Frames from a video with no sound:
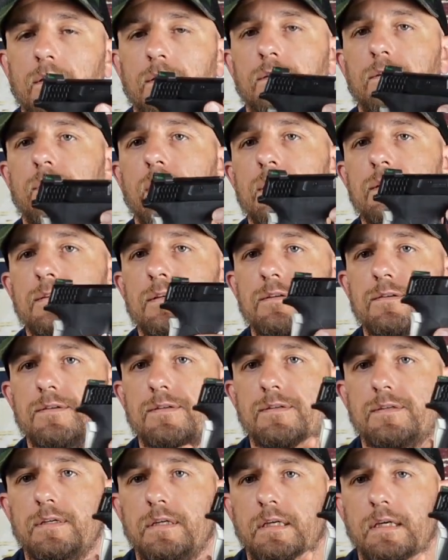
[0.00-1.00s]
You guys can
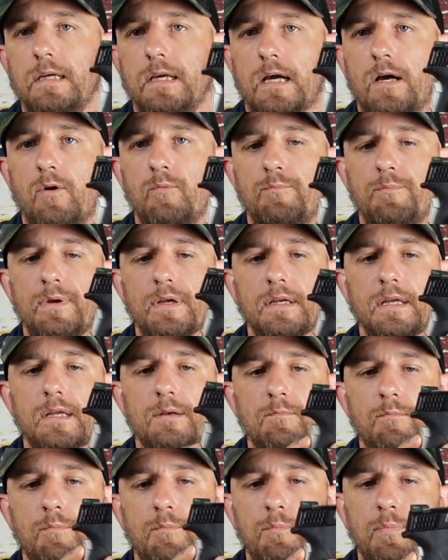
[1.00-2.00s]
see how big
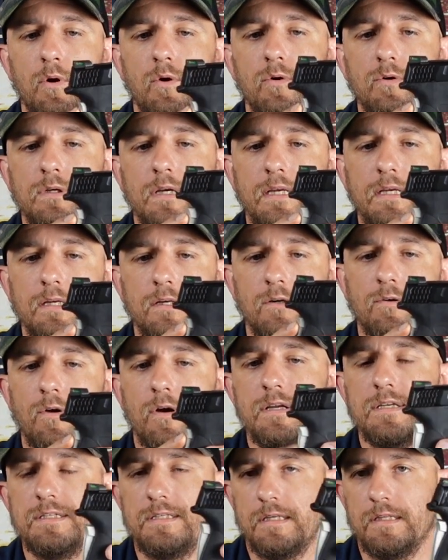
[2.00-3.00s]
and bulky and
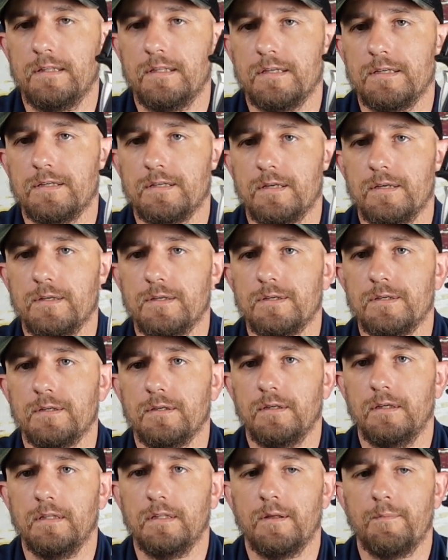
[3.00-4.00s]
crazy this is
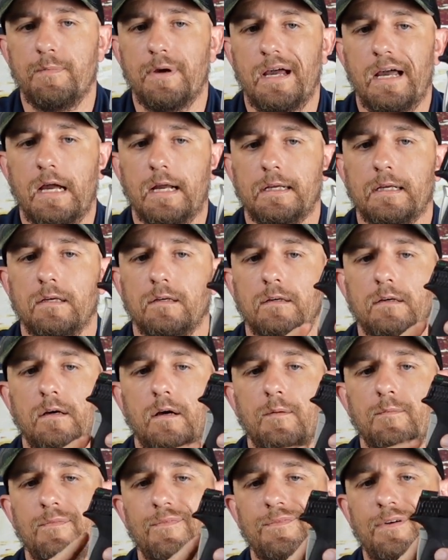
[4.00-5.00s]
in the back.
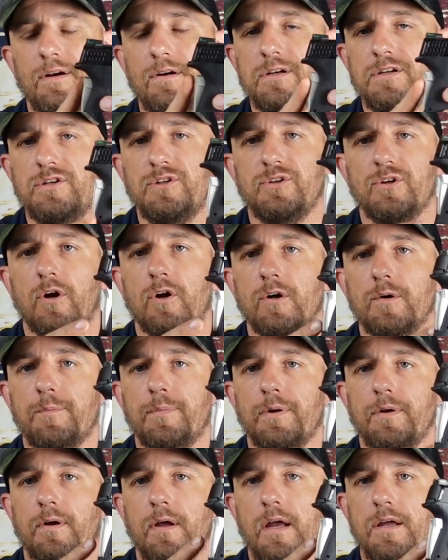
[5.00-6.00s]
Very sharp
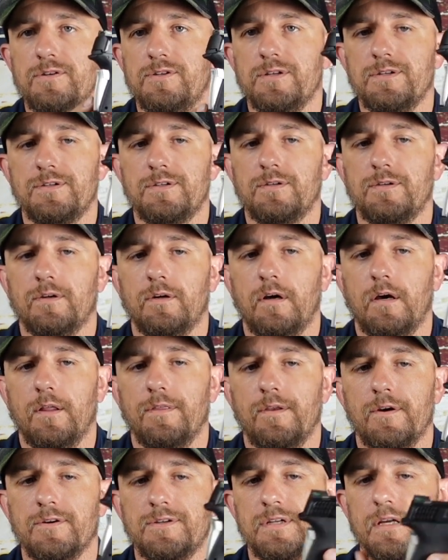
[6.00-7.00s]
edges
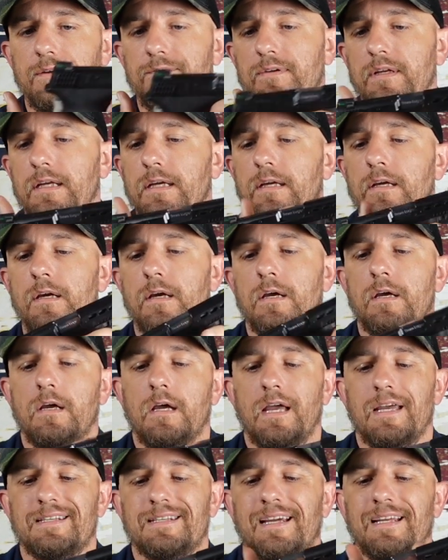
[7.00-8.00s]
on their safety.
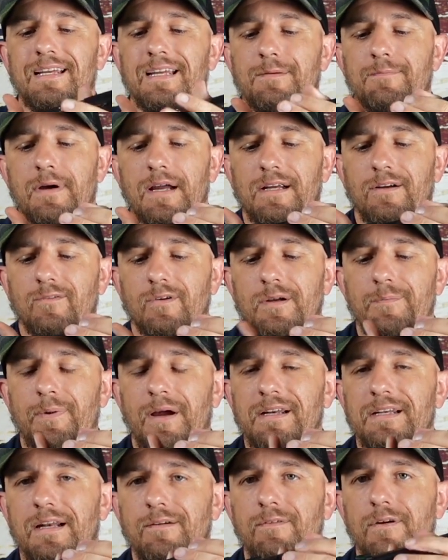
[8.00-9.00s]
As I get my grip,
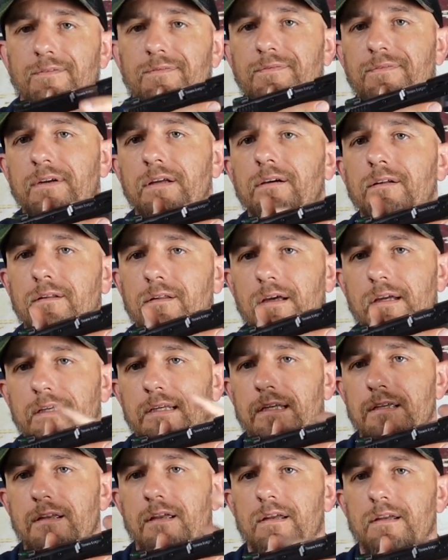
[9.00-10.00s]
I never feel
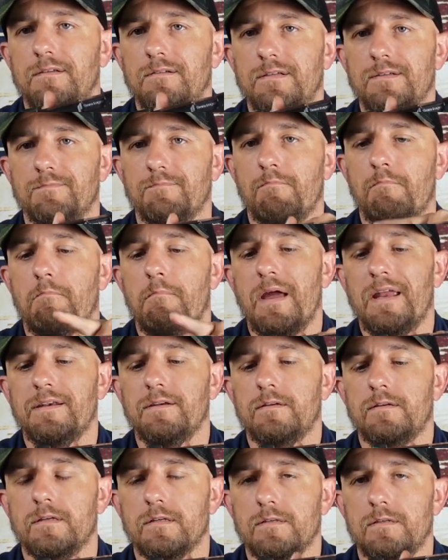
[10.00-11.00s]
like it's
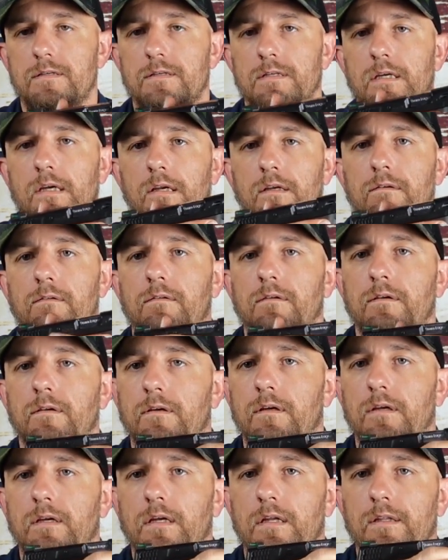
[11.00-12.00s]
meant to sit
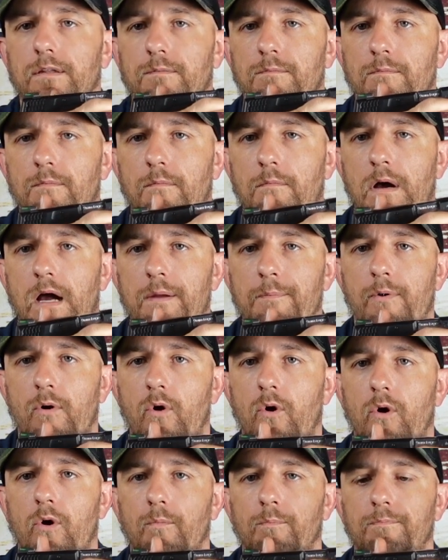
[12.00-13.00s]
in my
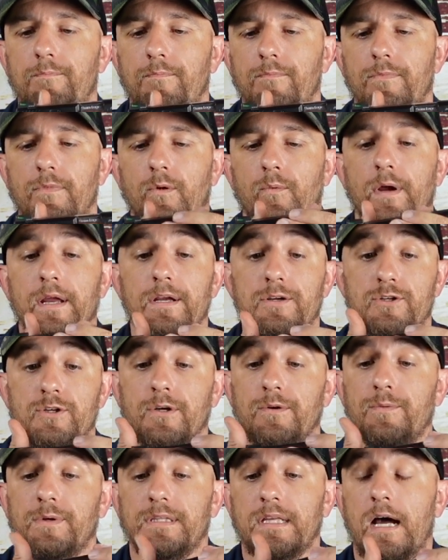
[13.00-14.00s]
palm the way it
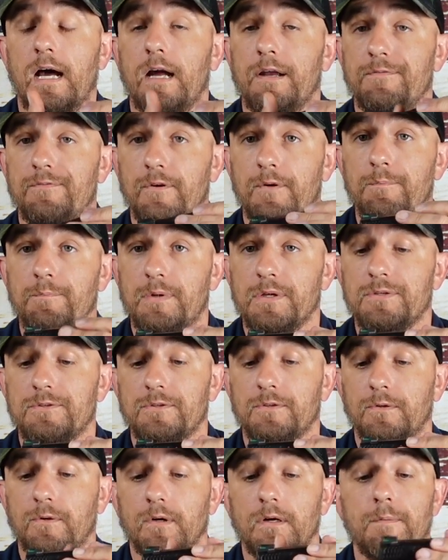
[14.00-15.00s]
should with a high firm
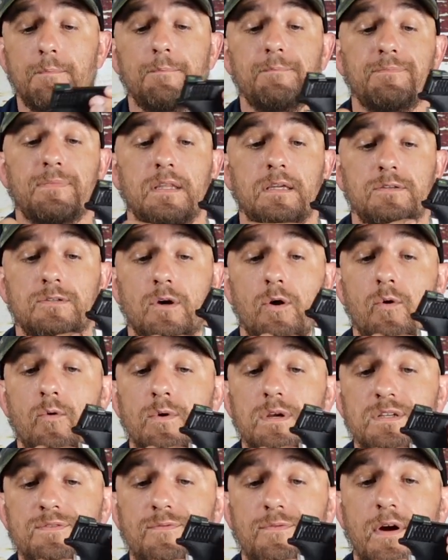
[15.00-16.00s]
pistol grip. It's
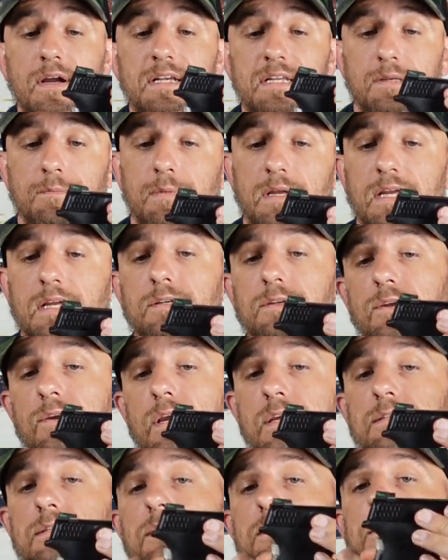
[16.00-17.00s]
always fighting me, and you
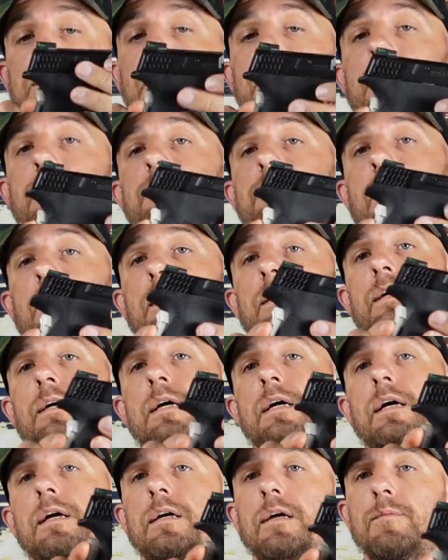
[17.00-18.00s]
guys can see as I
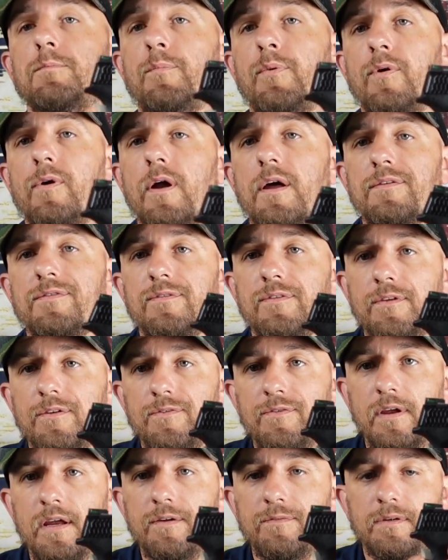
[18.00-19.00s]
compress the
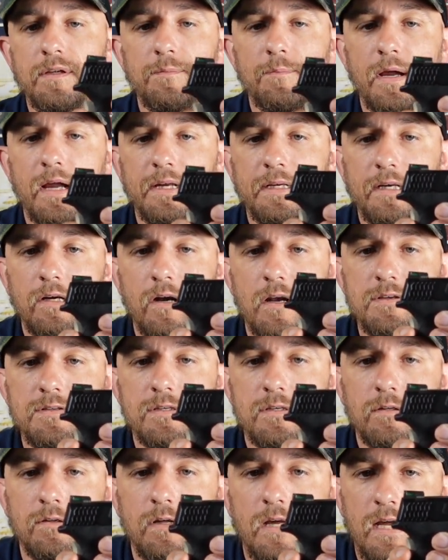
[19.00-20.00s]
safety back here, I
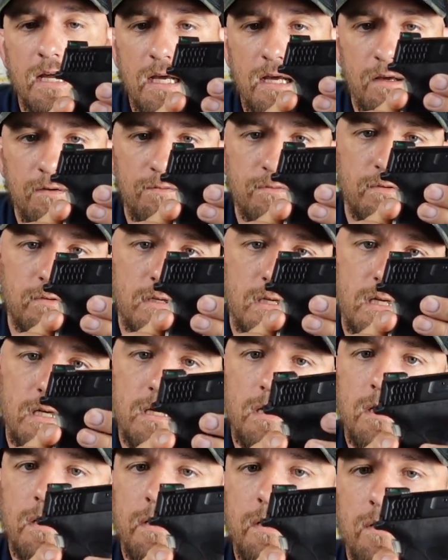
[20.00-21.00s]
still have,
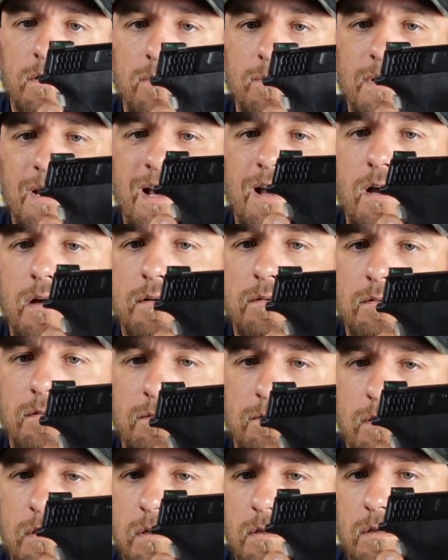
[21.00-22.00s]
you know,
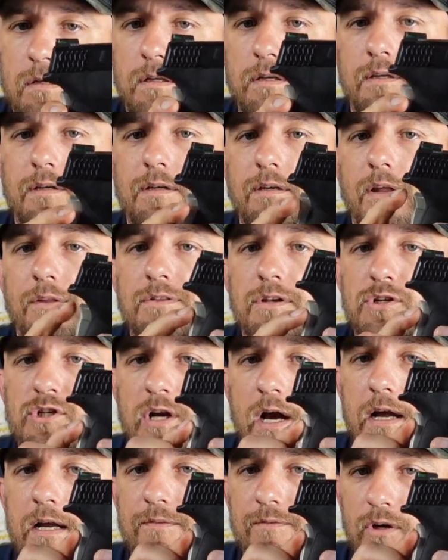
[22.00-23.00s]
nothing
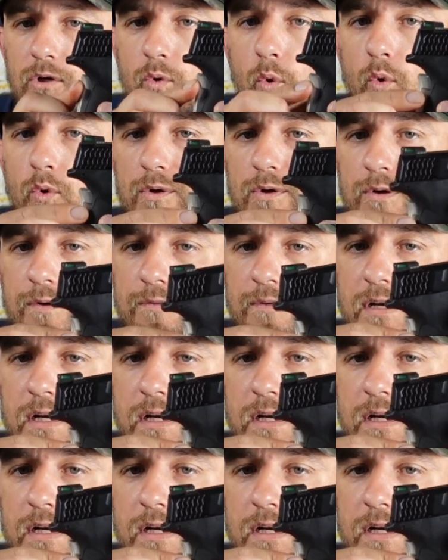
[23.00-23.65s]
shy of 1/4 of